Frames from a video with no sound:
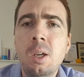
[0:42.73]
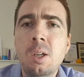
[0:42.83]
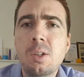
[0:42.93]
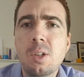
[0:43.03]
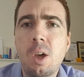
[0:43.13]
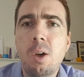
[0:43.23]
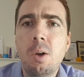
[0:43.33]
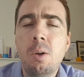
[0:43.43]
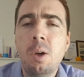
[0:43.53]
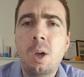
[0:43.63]

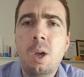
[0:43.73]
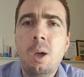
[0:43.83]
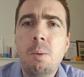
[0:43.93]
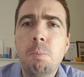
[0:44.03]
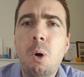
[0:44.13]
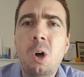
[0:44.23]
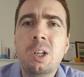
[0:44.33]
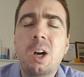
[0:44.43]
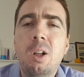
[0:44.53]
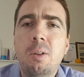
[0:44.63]
So my
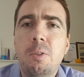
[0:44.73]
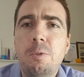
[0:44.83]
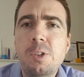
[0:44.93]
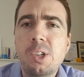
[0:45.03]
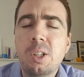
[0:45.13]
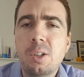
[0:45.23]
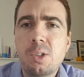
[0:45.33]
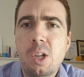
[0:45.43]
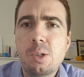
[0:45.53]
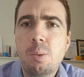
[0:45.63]
goal of the physical
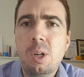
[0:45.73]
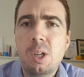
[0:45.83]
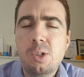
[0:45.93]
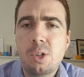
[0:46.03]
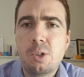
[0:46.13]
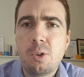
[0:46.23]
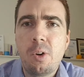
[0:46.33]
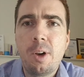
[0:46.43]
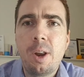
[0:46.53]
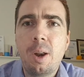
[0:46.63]
assessment is to
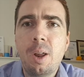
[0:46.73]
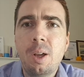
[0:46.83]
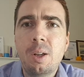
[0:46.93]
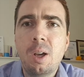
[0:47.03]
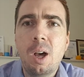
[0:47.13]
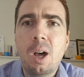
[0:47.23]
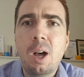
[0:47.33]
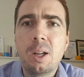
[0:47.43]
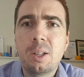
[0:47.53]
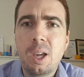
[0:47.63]
try
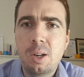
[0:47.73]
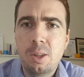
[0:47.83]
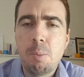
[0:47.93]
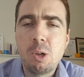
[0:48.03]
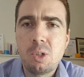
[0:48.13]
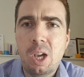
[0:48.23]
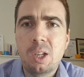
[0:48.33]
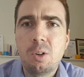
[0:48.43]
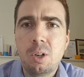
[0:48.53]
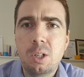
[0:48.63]
and get the most
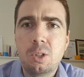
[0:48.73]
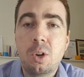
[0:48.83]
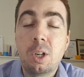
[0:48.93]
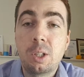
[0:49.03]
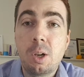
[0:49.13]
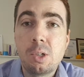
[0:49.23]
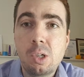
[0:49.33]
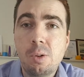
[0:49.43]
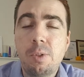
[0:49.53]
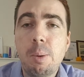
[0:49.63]
accurate
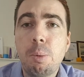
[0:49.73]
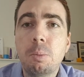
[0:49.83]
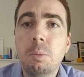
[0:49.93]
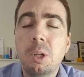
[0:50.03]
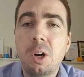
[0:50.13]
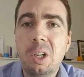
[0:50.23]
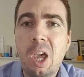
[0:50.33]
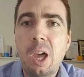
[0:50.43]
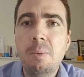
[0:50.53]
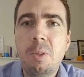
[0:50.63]
diagnosis of their problem that I
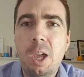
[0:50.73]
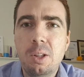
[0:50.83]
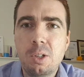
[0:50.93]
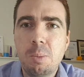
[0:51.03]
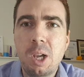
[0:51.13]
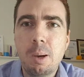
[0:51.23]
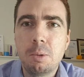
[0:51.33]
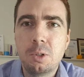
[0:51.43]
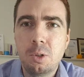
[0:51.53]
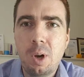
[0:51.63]
can, and to be able
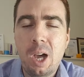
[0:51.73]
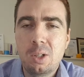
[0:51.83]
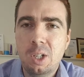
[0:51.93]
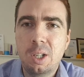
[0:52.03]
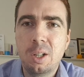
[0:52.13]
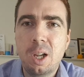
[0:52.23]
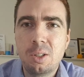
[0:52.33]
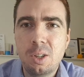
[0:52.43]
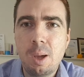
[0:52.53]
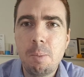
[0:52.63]
to articulate
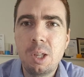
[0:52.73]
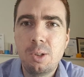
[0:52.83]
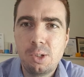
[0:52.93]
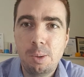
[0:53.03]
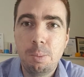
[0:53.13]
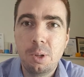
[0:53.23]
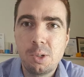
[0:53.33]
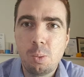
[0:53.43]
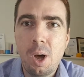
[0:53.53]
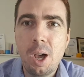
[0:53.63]
to them in the
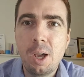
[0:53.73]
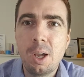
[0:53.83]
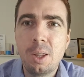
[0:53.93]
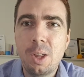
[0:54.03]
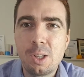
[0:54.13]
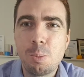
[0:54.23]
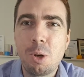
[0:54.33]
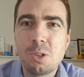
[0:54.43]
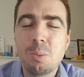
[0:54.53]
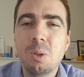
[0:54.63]
simplest way that's
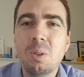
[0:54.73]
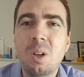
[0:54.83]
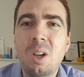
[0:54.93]
possible.